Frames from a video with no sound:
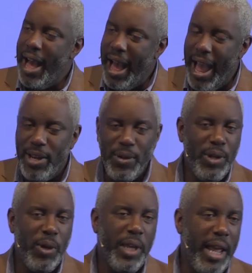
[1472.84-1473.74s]
I don't
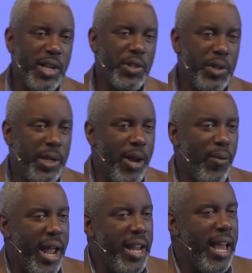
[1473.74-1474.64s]
know the answer to that
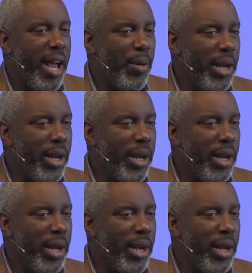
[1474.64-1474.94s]
right now,